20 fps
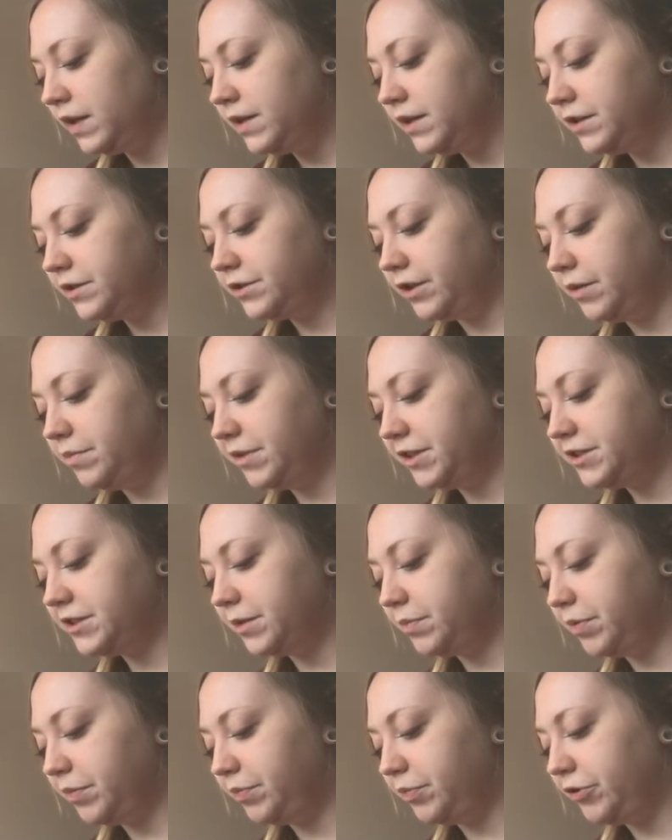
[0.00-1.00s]
So I mixed
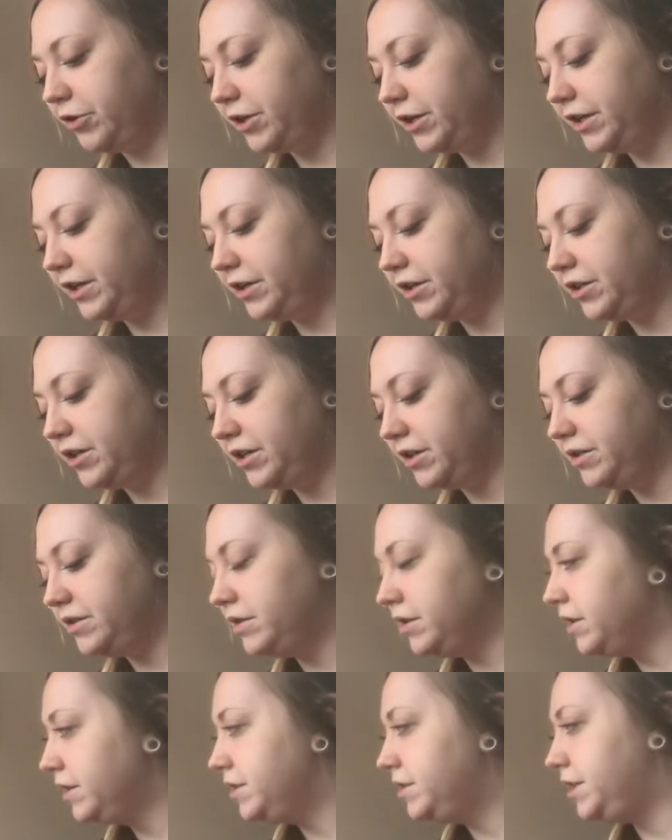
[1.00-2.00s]
up a pretty
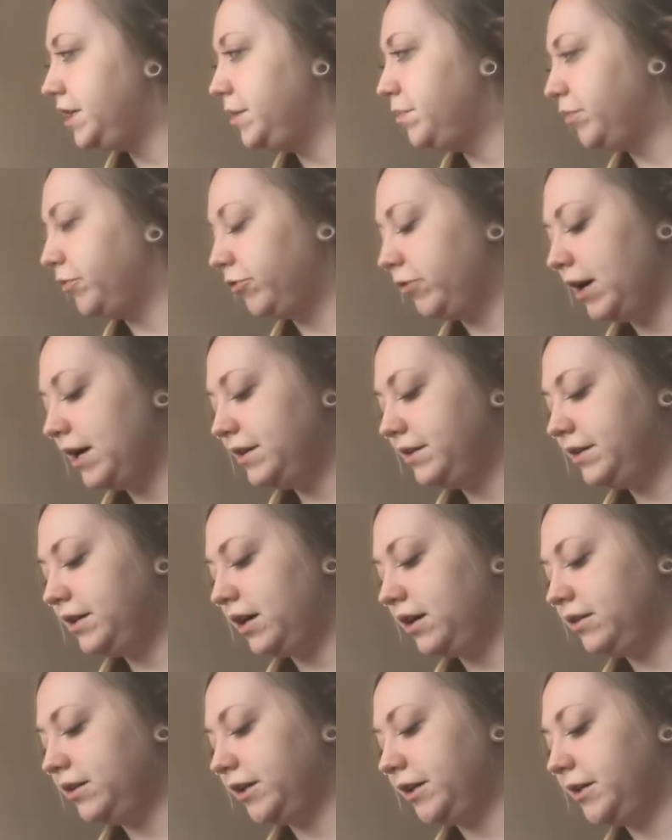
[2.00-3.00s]
good deep red
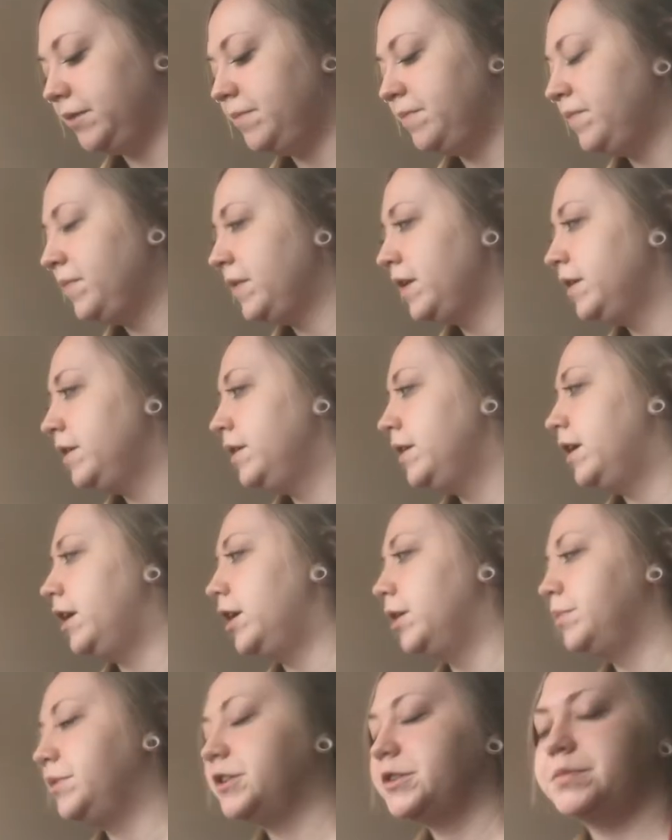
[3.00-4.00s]
color.
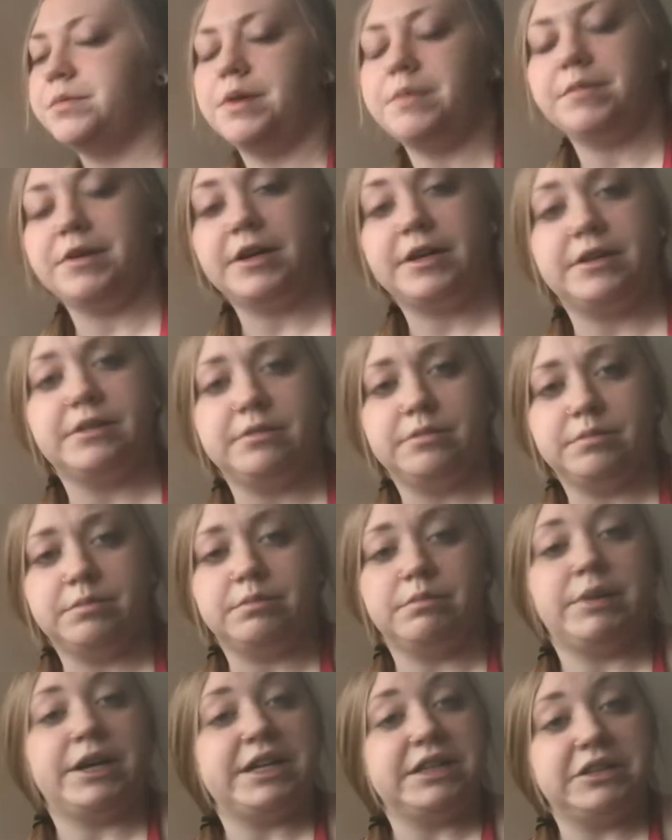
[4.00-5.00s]
Yours
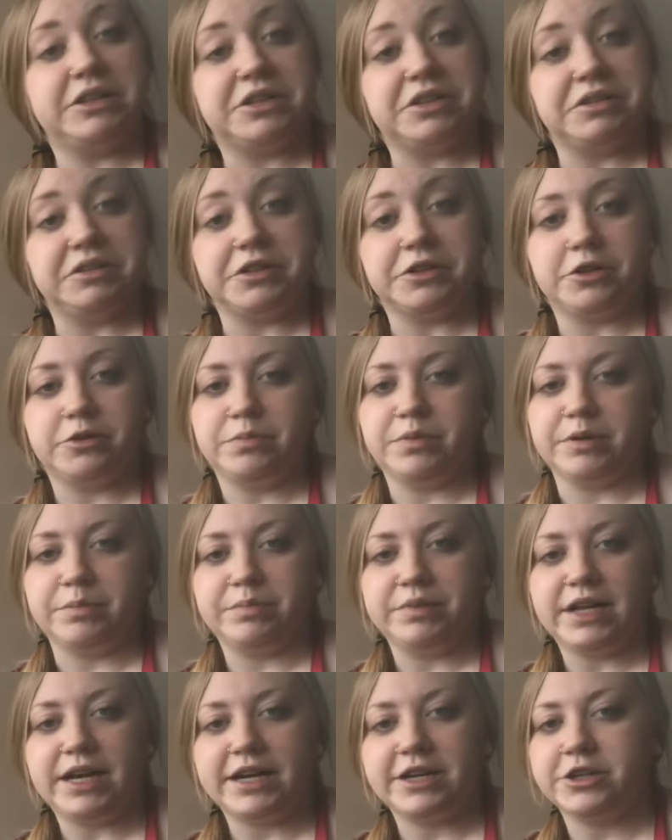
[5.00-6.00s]
might look a little
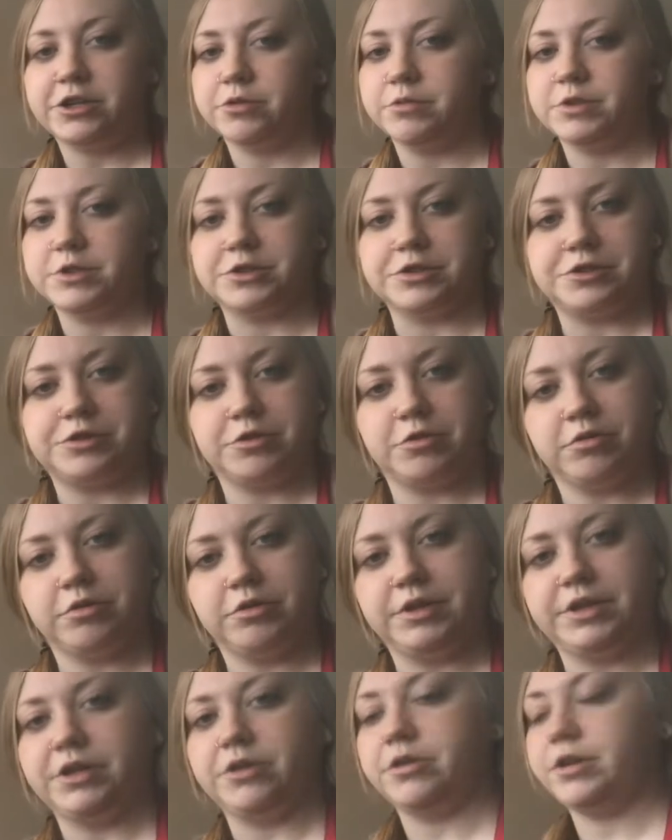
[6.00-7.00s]
bit blacker, which is
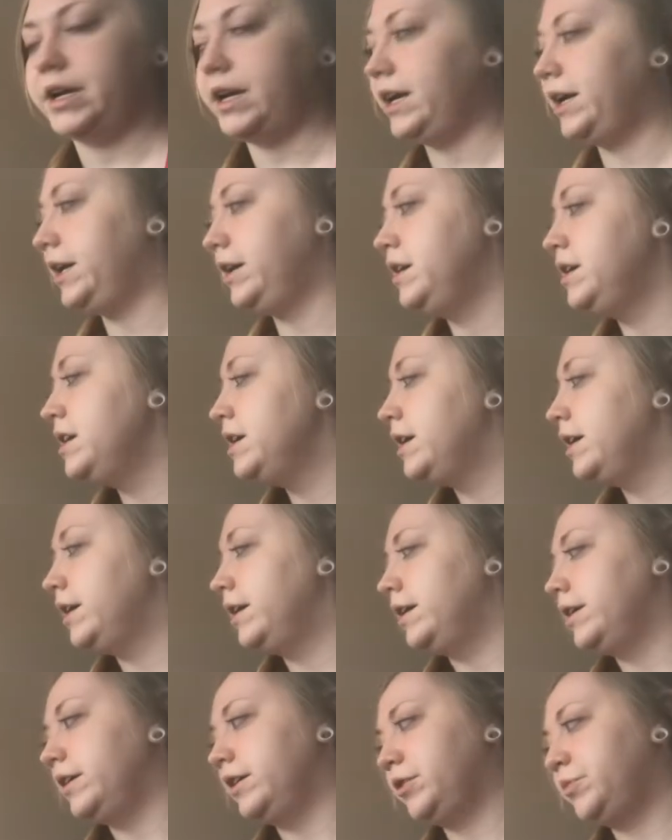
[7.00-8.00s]
totally okay.
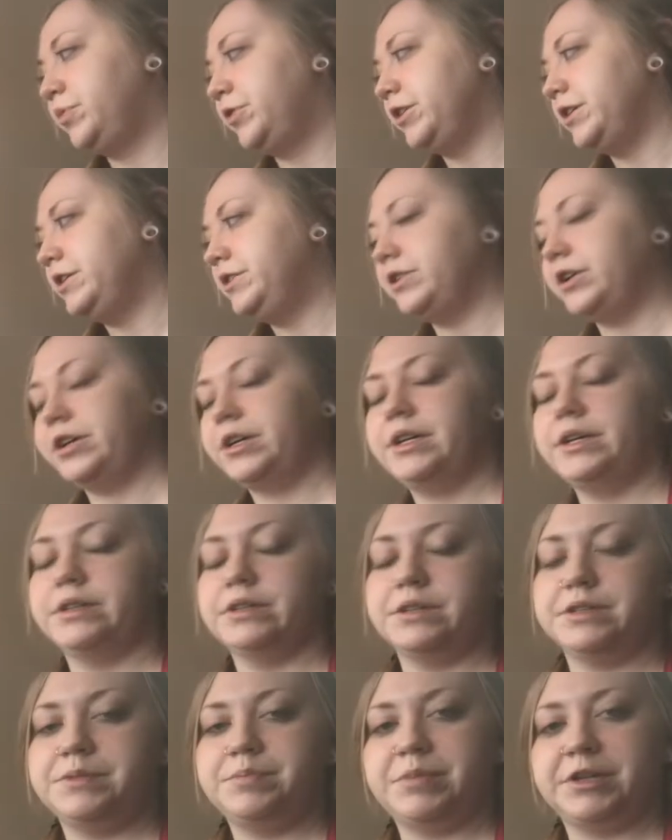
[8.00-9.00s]
They're pretty dark in
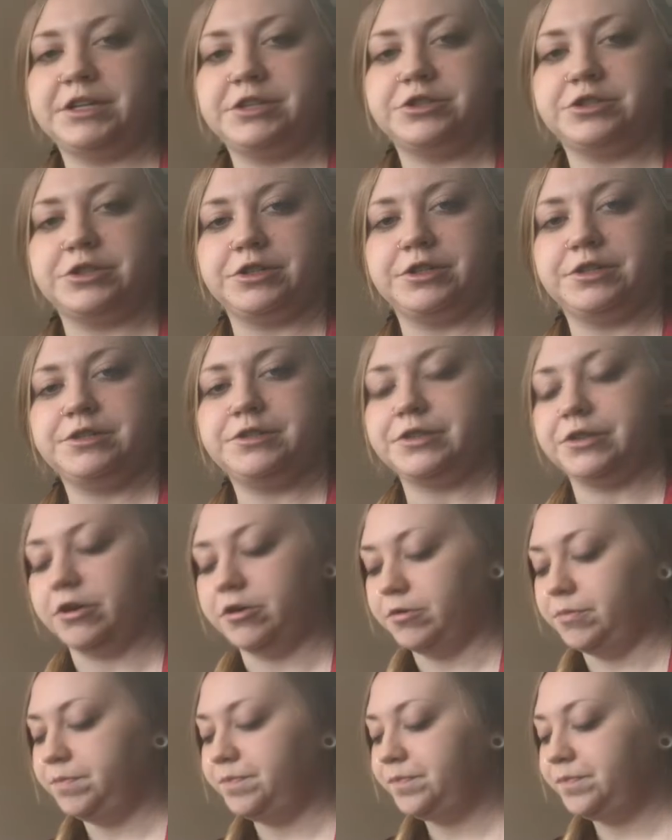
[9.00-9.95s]
this picture, so